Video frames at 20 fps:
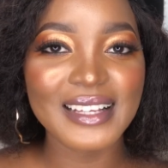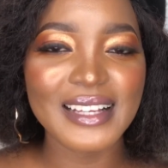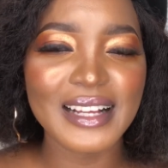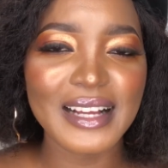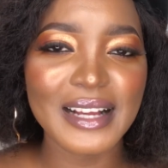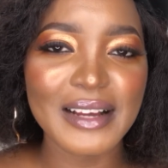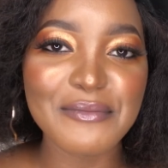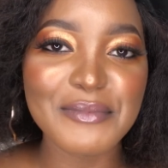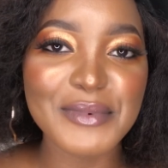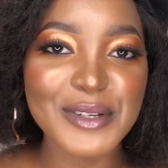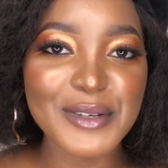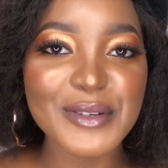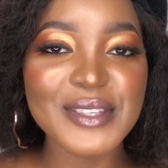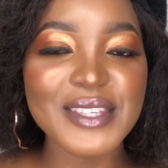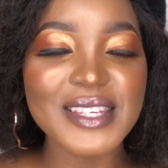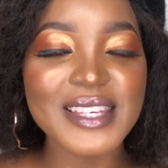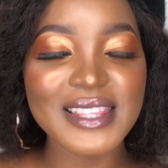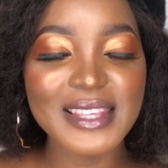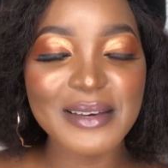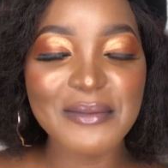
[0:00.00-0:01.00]
I've been
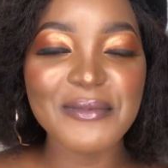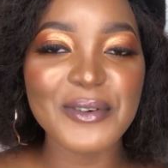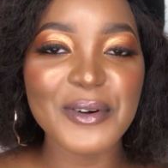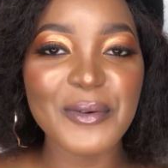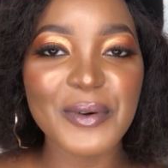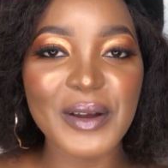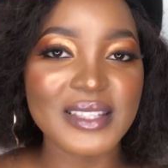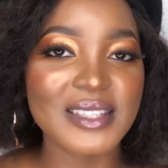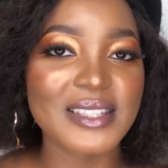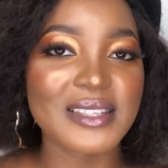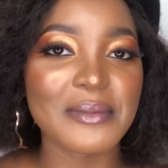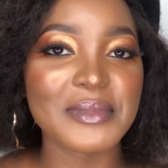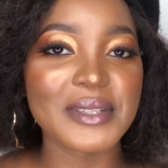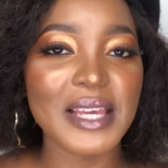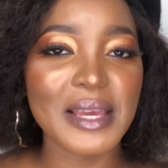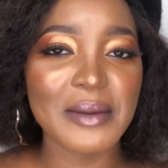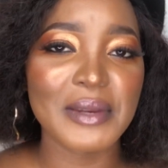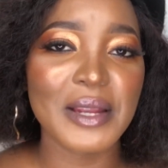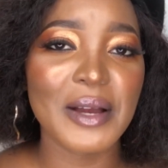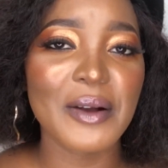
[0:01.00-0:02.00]
using them for quite some
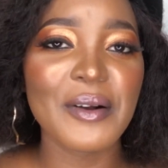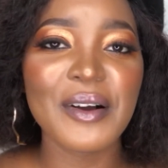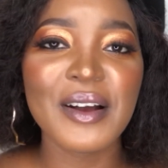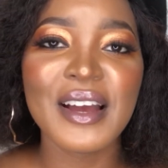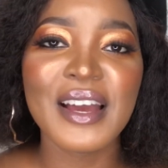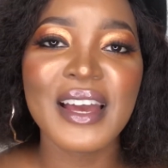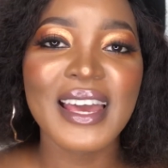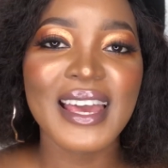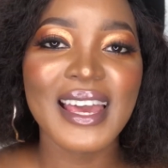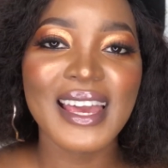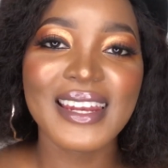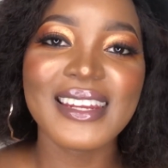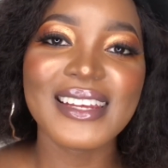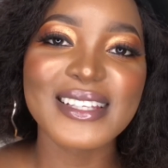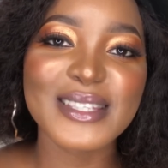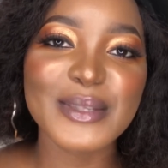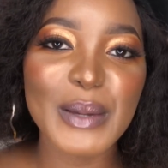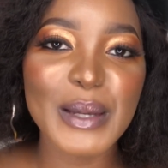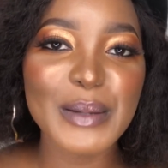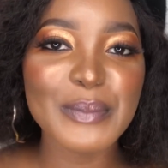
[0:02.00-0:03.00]
time now, and
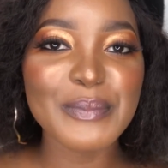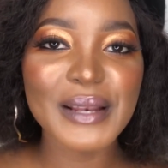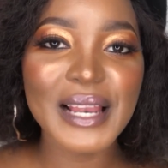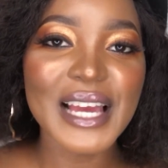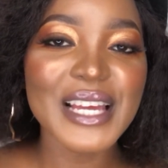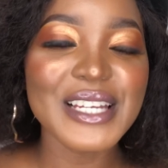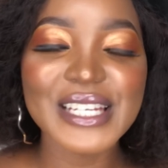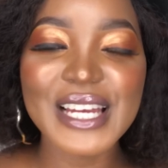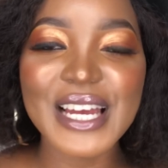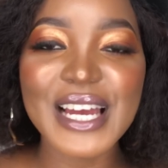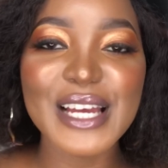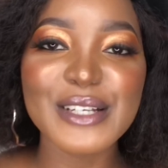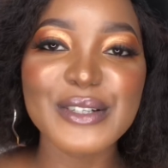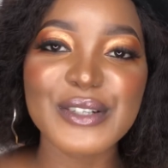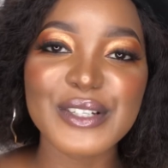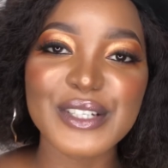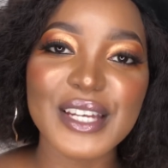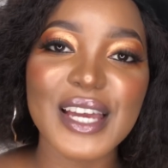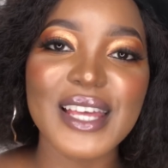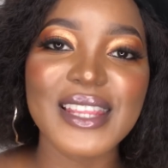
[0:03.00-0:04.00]
it's my pleasure to
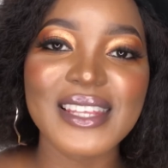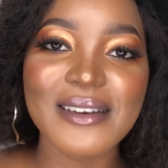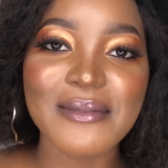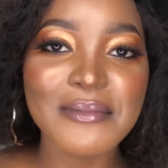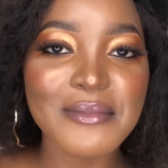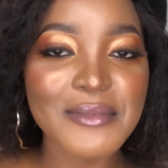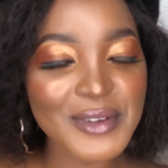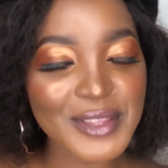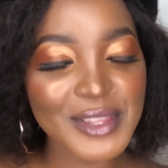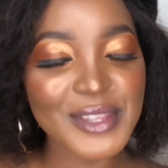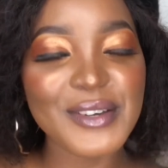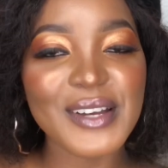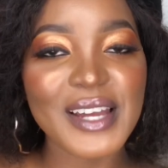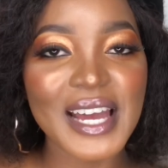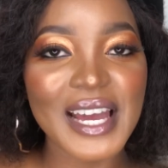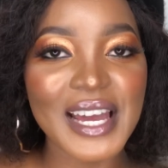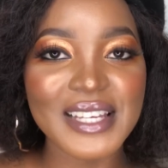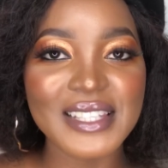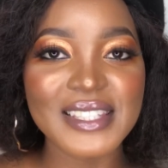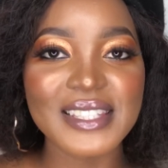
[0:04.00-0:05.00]
share them with you
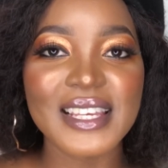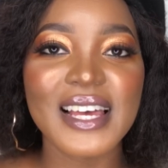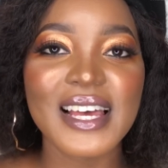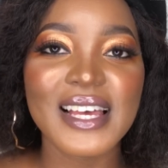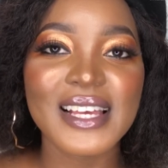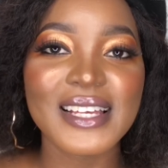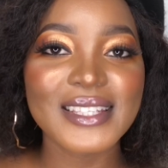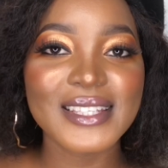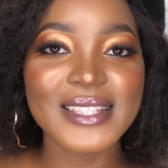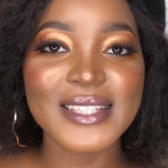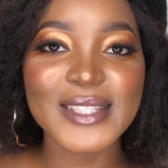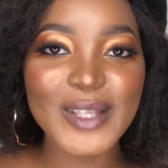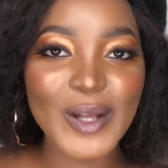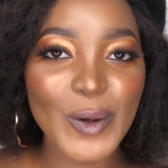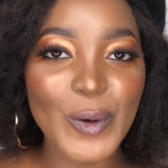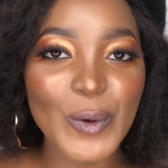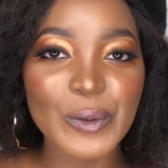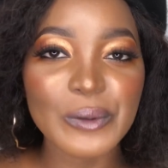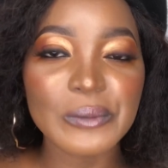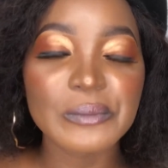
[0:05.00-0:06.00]
guys.
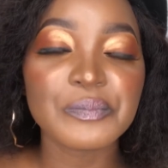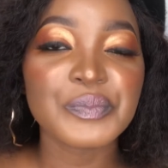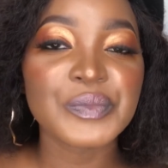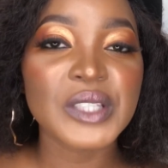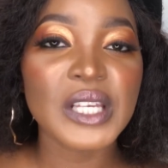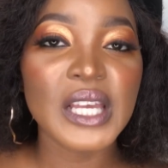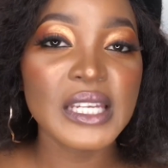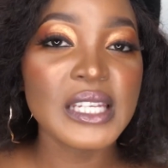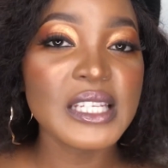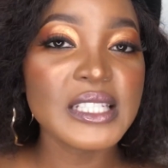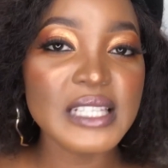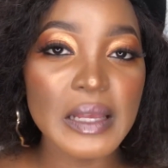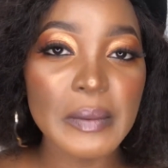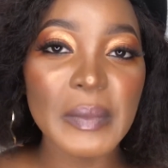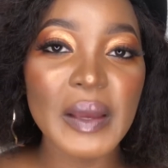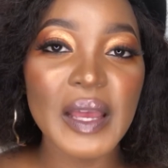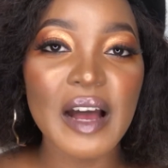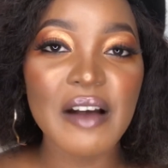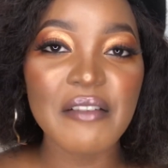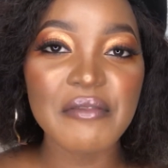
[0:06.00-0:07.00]
So anytime I
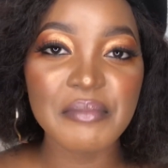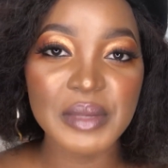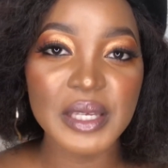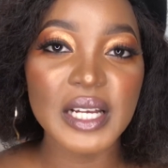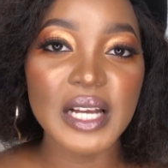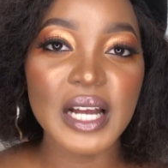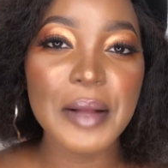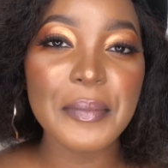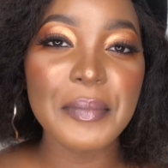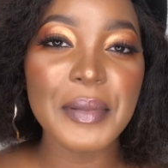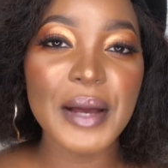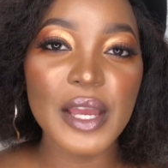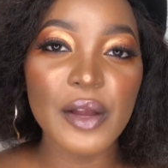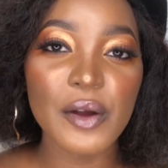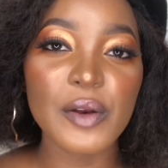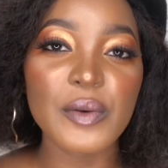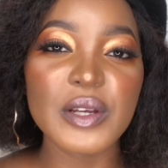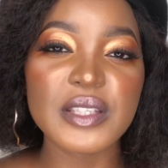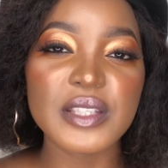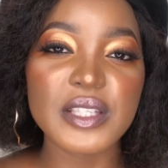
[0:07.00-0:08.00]
have makeup, I
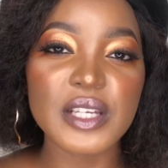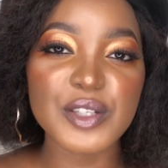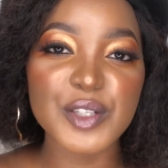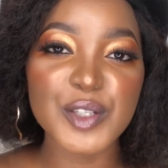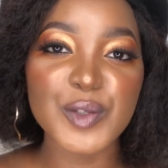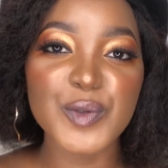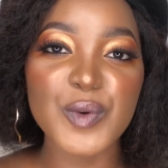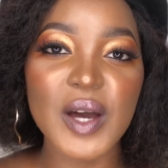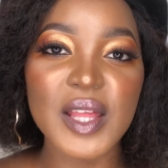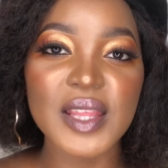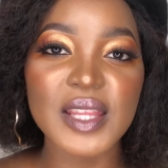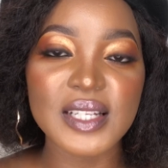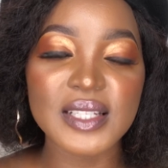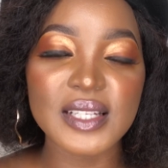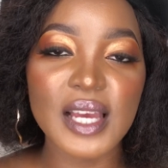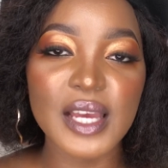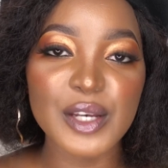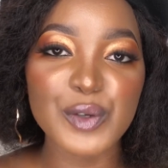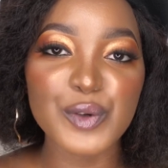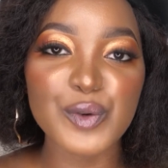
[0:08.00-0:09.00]
always ensure that
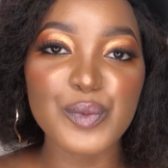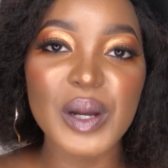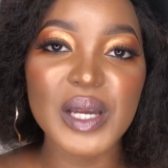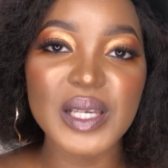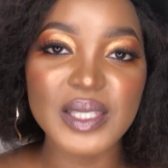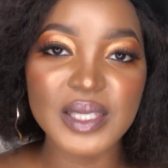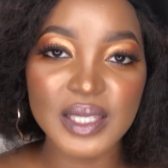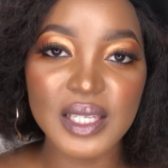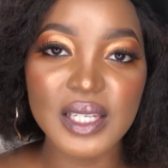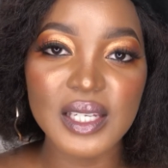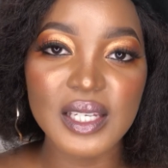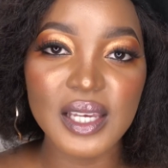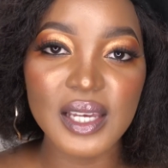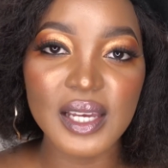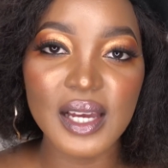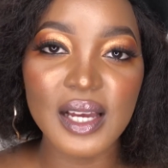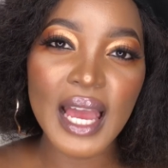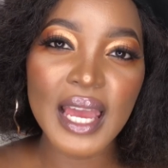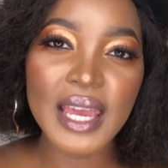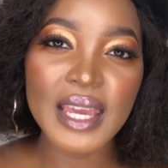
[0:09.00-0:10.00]
I do my skincare.
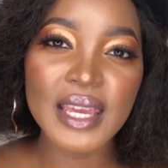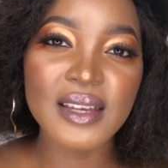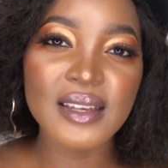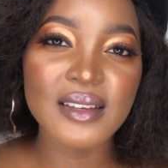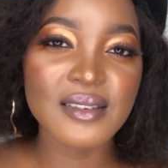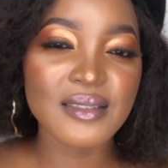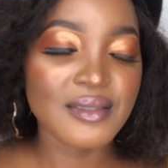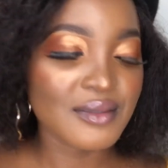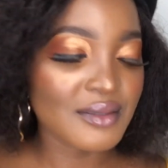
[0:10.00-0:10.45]
I